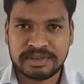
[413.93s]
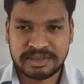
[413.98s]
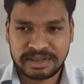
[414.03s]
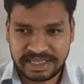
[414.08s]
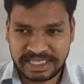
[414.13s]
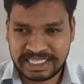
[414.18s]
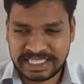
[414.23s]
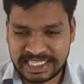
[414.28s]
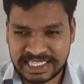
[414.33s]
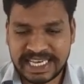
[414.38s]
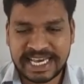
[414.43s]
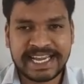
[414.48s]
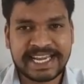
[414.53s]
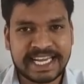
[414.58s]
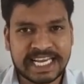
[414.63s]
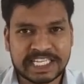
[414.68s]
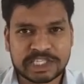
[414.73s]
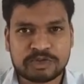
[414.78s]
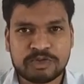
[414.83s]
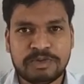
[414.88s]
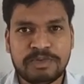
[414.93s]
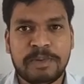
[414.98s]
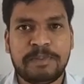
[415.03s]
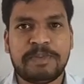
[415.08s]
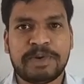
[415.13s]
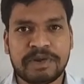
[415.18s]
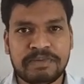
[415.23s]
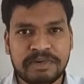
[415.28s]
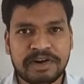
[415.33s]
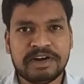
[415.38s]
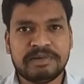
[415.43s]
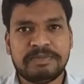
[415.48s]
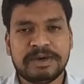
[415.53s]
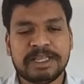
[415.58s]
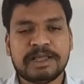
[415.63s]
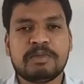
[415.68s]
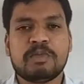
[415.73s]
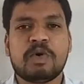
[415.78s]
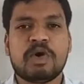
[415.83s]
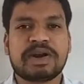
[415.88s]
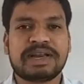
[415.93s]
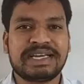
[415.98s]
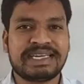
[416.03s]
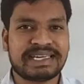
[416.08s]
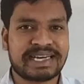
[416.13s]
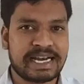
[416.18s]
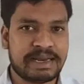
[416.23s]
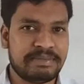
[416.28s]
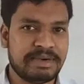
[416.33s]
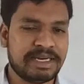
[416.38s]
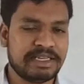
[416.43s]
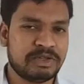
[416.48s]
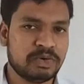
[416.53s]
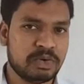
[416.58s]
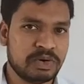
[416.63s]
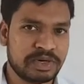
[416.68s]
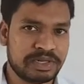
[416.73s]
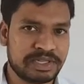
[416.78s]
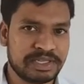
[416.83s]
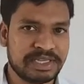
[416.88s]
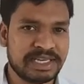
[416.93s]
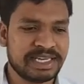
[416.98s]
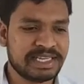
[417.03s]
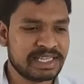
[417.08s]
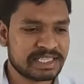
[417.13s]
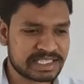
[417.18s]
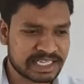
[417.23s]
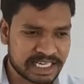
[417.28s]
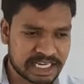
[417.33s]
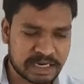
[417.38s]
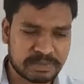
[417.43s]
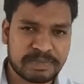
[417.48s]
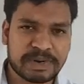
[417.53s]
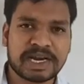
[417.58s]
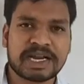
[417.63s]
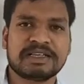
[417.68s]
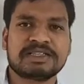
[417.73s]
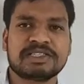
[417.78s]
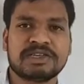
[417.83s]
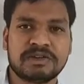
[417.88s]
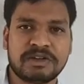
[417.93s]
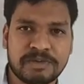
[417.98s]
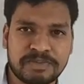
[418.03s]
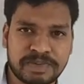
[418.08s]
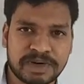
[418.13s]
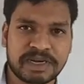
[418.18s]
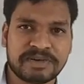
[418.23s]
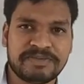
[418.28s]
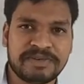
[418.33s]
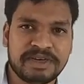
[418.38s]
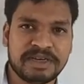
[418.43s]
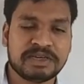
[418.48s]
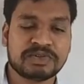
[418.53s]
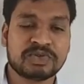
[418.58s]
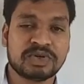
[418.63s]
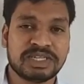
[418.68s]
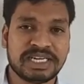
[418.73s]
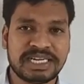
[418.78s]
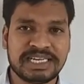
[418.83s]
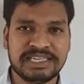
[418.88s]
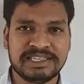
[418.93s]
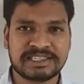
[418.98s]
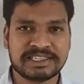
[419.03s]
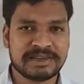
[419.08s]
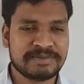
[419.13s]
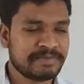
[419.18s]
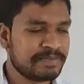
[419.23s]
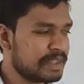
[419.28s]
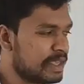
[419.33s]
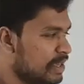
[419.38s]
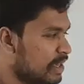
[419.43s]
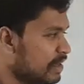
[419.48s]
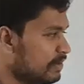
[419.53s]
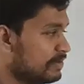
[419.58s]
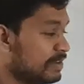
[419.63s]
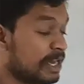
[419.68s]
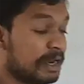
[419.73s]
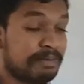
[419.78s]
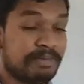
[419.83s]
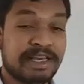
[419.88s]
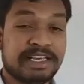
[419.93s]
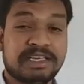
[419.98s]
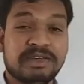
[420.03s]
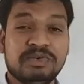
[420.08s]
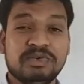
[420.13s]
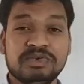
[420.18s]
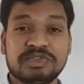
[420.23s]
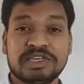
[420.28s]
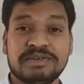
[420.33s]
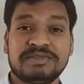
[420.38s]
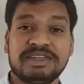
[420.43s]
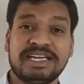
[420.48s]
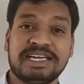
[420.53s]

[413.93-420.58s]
These areas will be prepared by the moderate climate over there in the central part and southern part of India. So that reason we are making use of the